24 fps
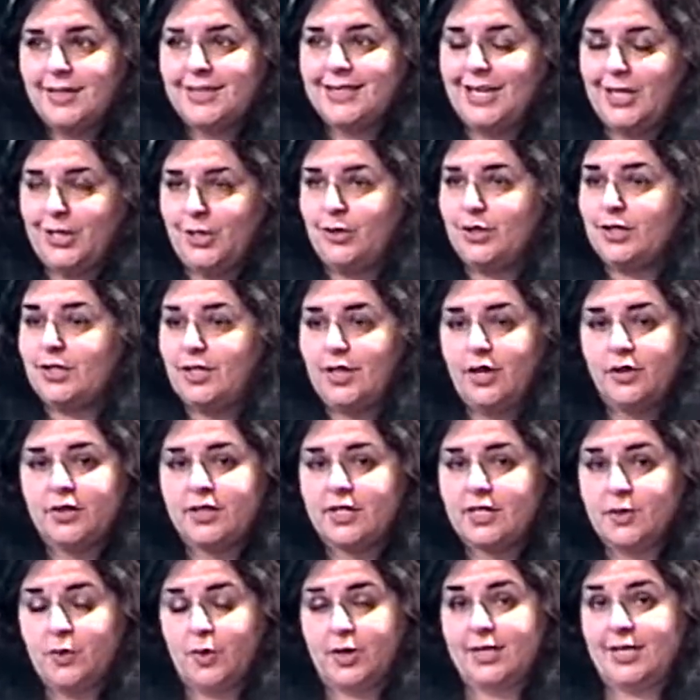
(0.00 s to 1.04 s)
tend not to
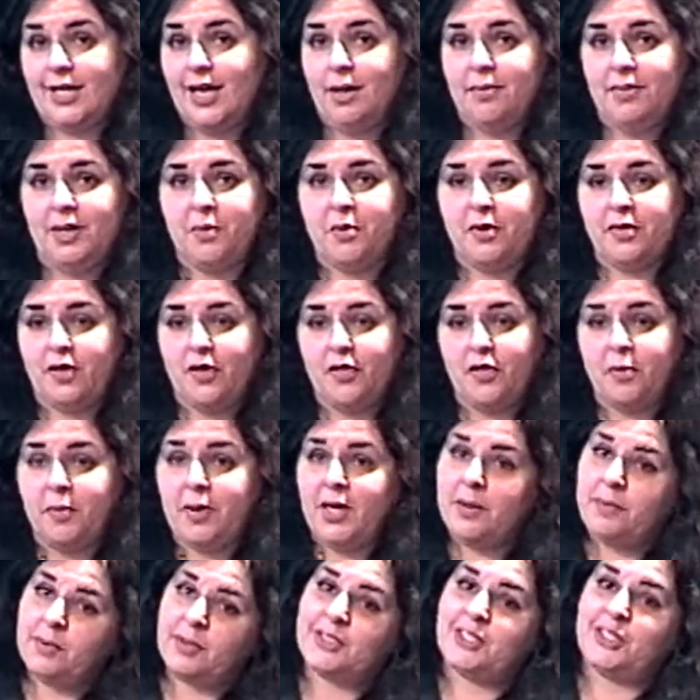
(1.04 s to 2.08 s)
notice what's happening with other
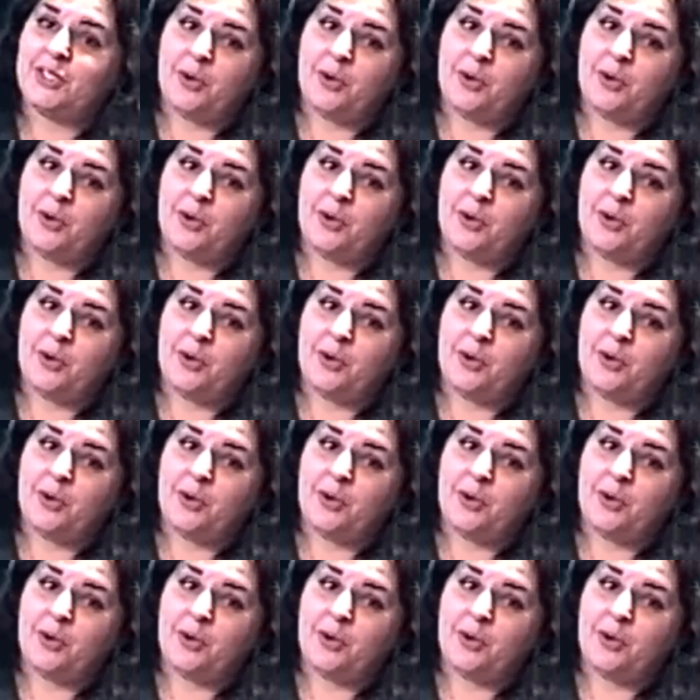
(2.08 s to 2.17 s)
people.